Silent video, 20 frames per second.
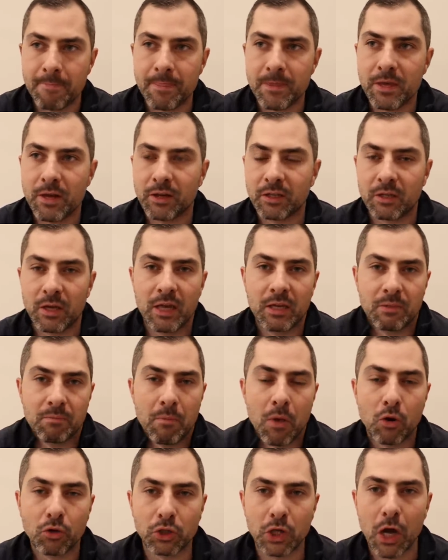you know, it's, it's
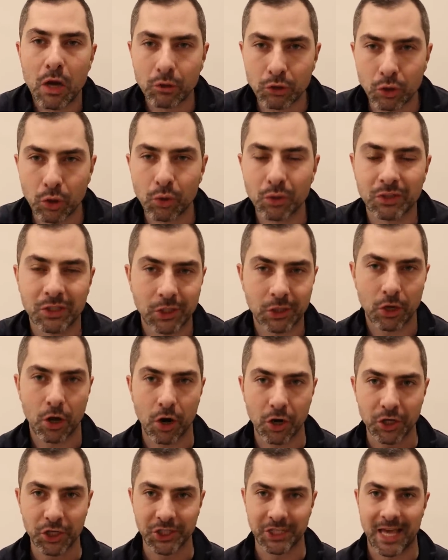most households'
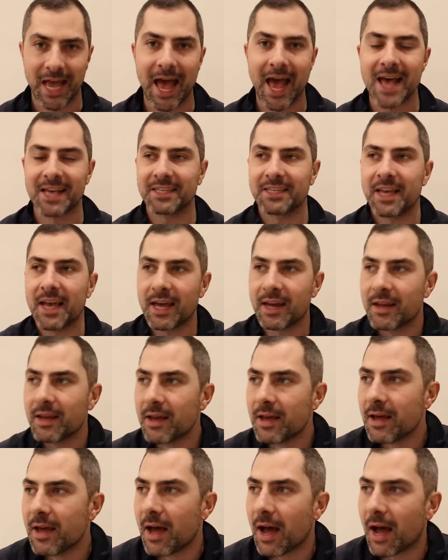largest asset.
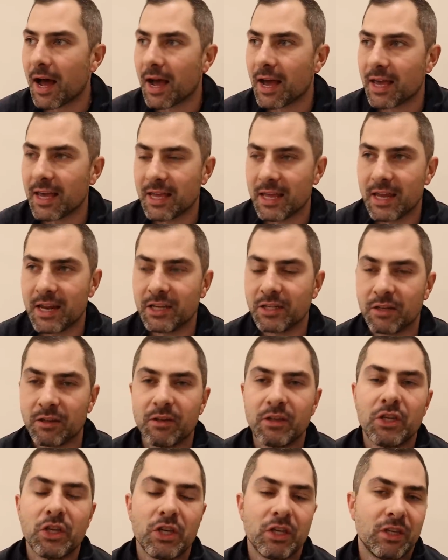Uh, it, it is a,
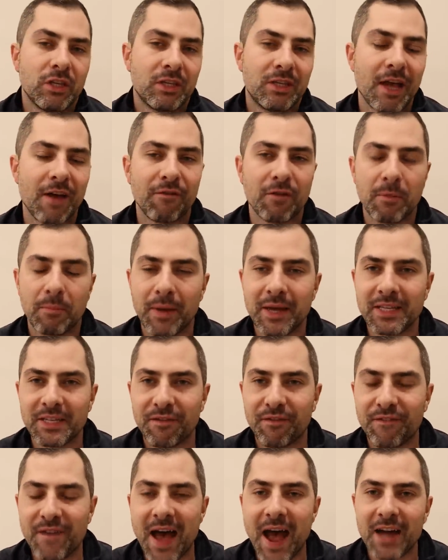it definitely plays a
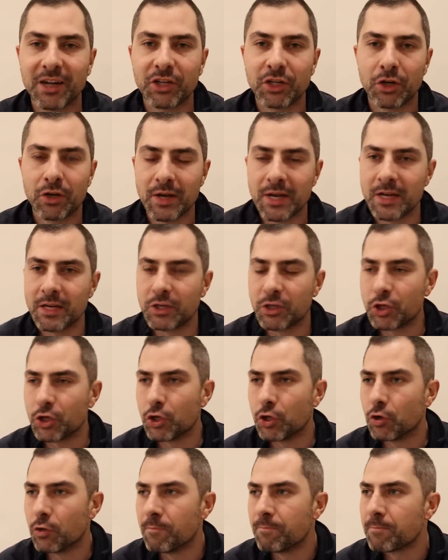factor
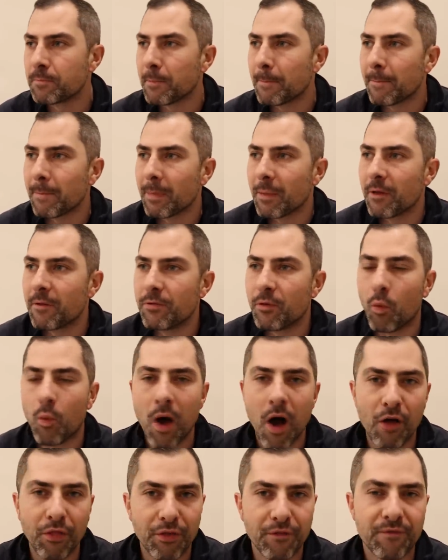into the
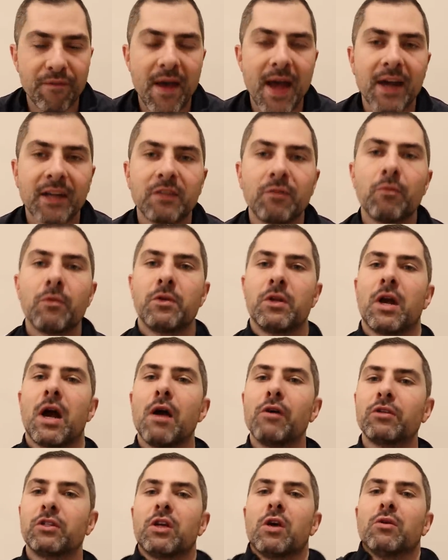wealth effect. When your
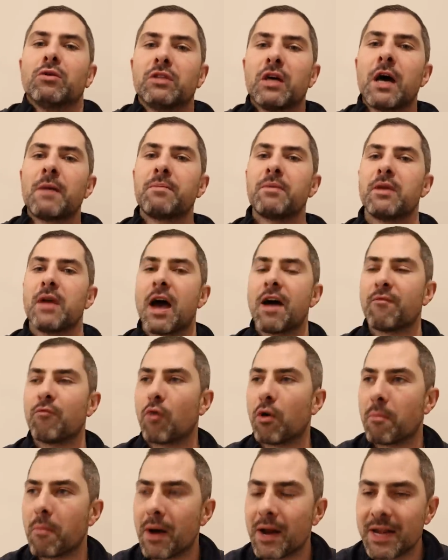house goes up, you have
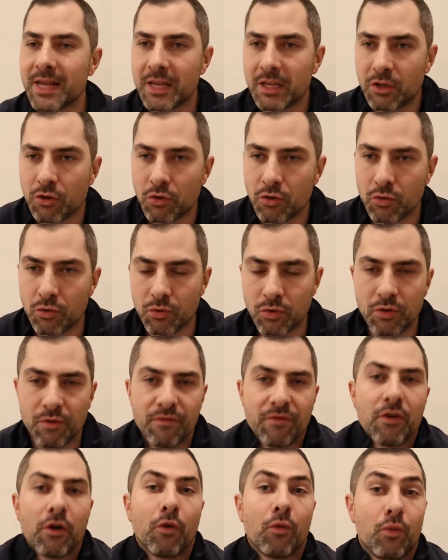more money to you
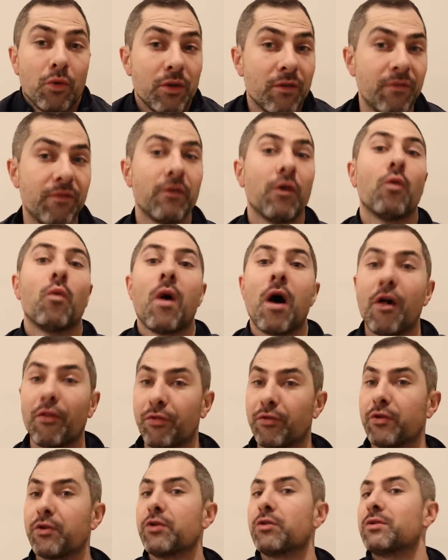feel you feel
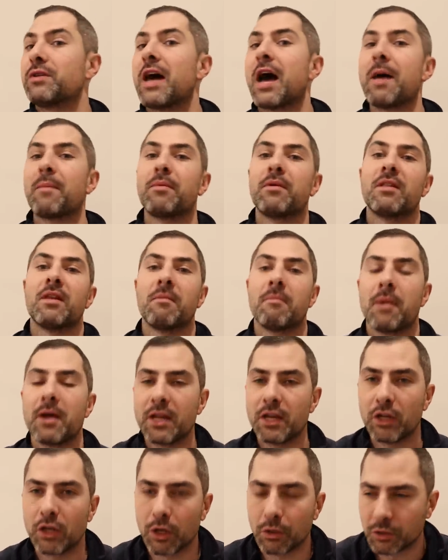wealthier. You tap into that
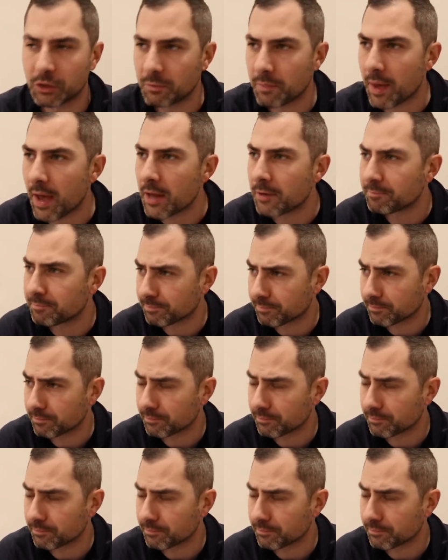money to go spend,